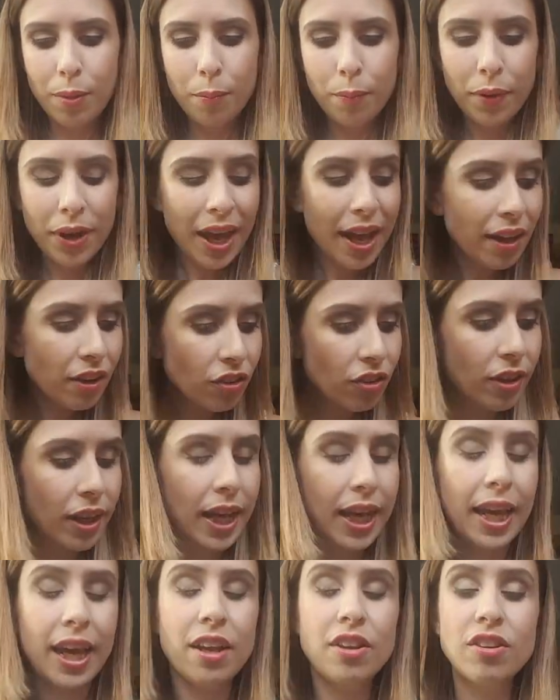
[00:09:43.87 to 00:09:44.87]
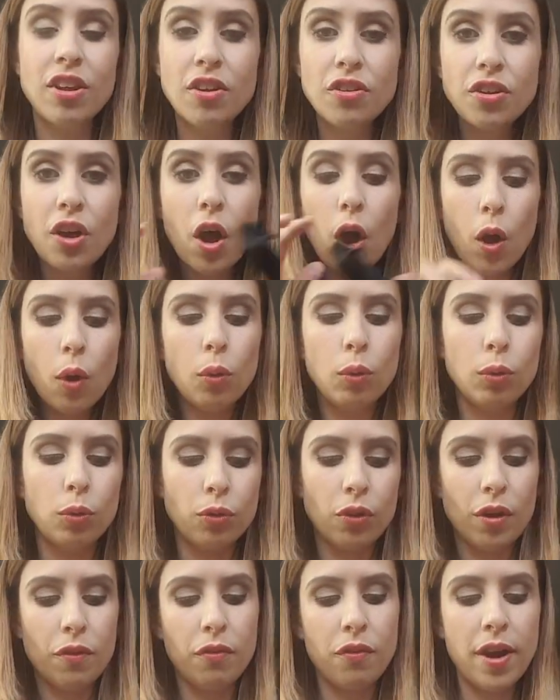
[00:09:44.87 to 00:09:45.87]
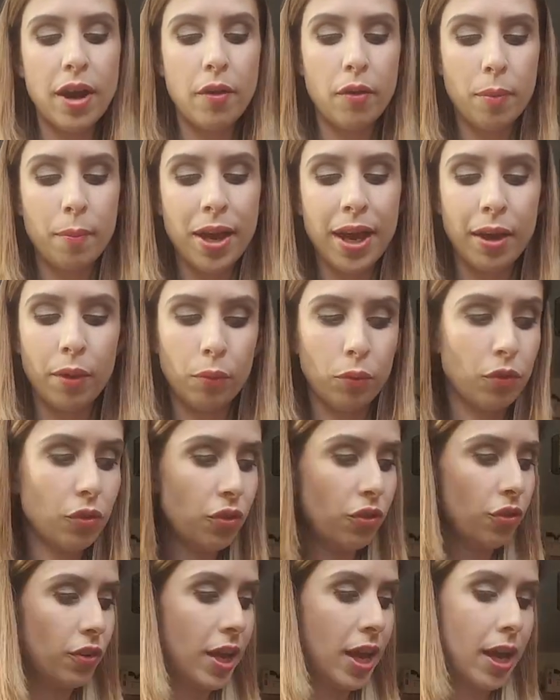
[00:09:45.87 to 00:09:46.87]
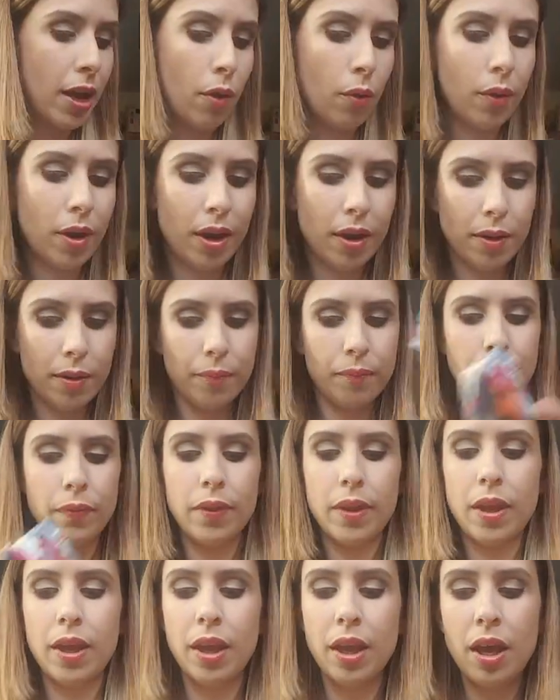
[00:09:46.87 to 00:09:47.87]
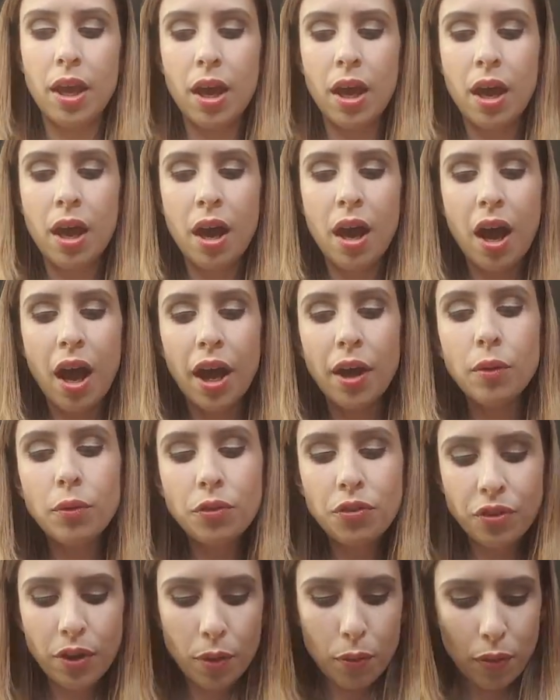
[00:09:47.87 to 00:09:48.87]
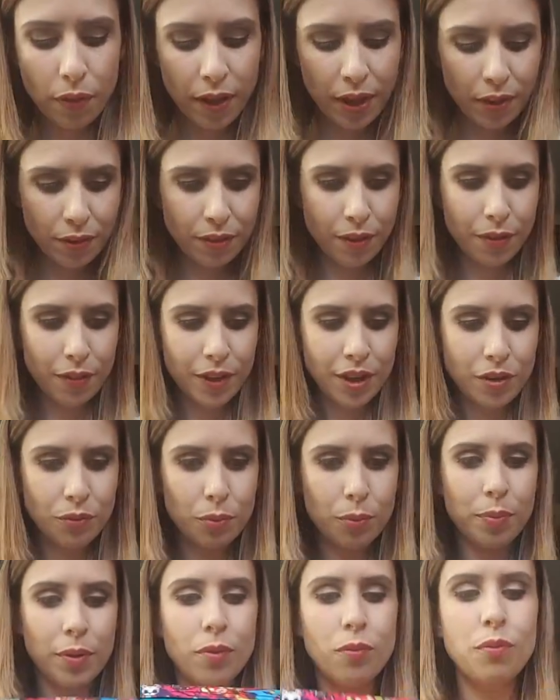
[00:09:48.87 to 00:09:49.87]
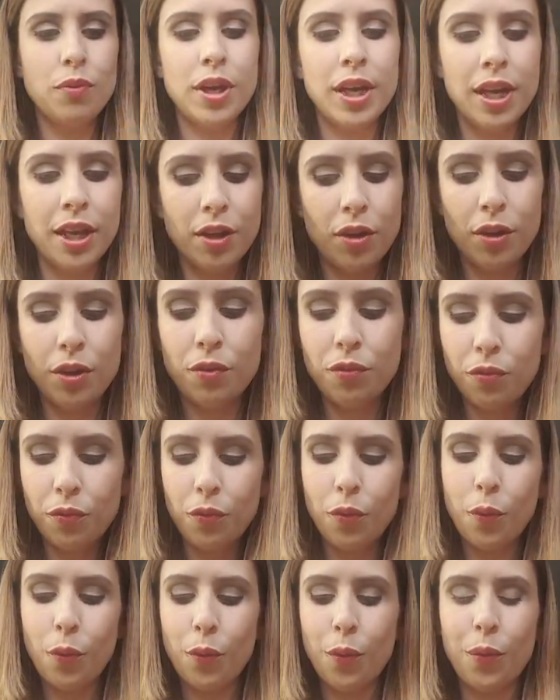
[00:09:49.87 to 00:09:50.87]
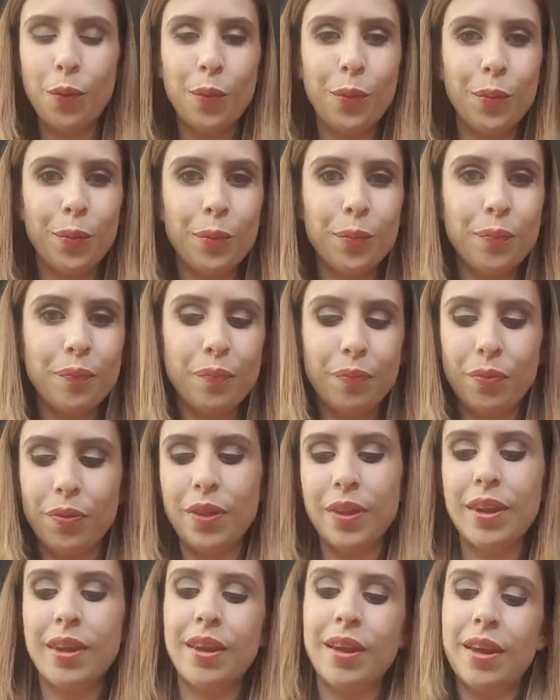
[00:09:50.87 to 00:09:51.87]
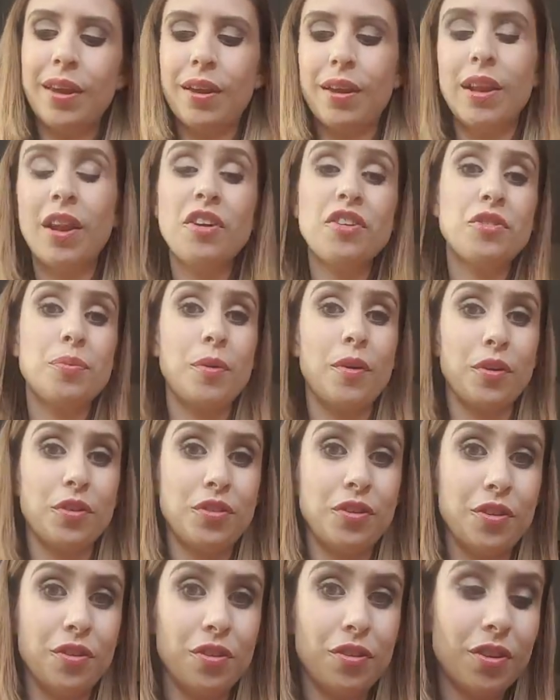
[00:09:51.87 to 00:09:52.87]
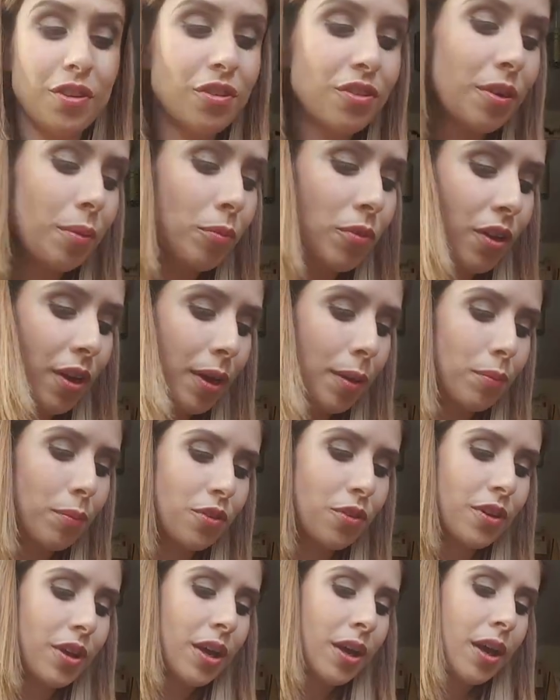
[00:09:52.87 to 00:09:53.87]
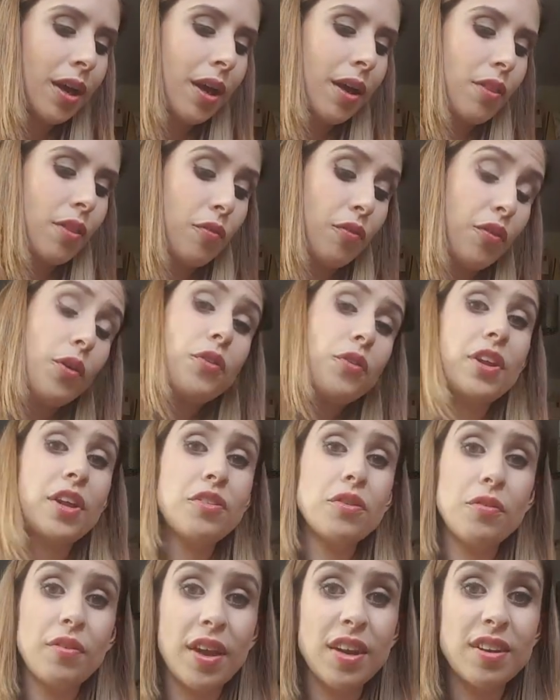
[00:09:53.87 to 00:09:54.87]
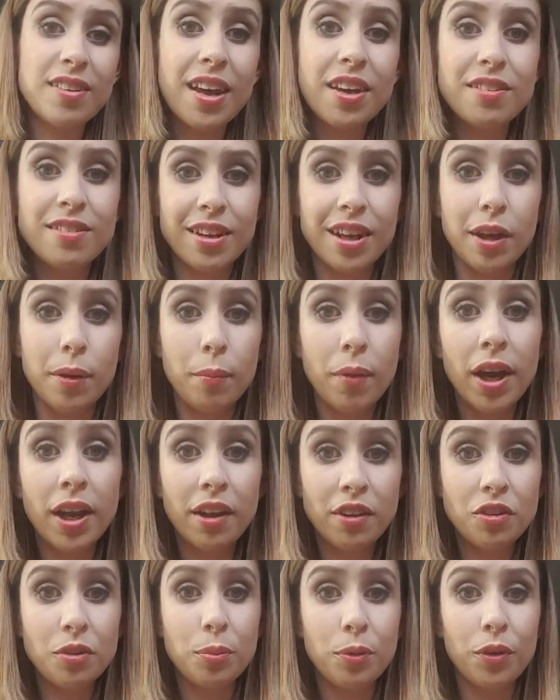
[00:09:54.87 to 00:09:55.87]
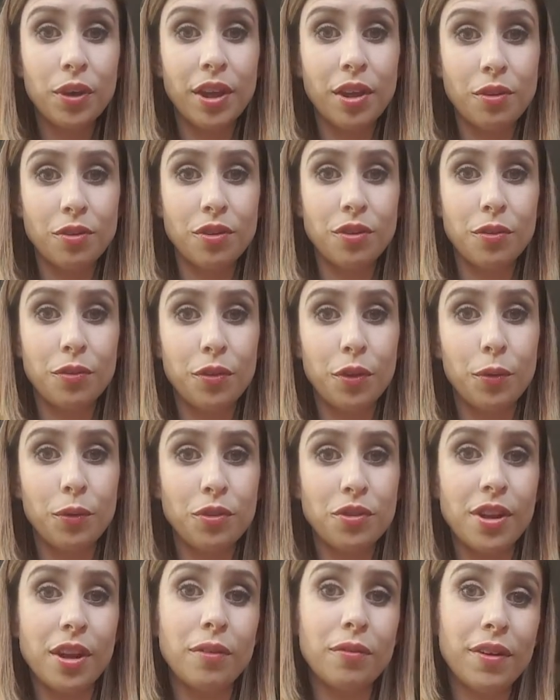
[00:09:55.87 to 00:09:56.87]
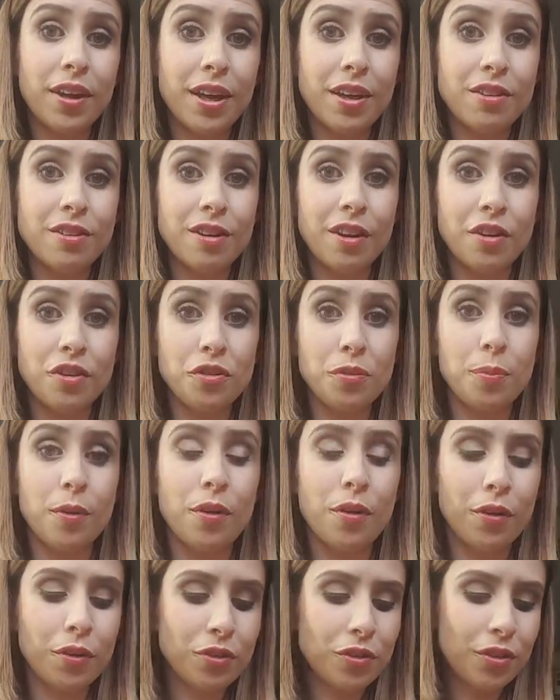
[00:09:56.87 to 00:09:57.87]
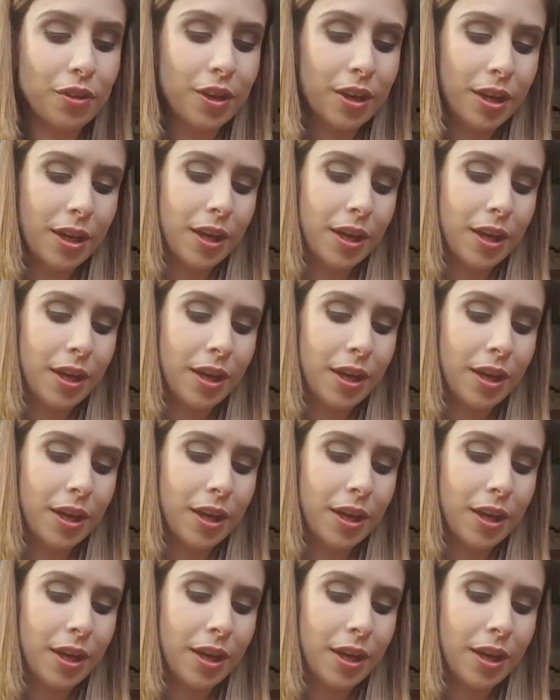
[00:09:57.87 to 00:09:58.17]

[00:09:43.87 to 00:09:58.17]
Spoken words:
But actually, it does hold a fair amount. Now, I also think that these would be really good for lunch boxes, because sometimes the fuel cells are fantastic, and my little boy uses a fuel cell for his lunchbox.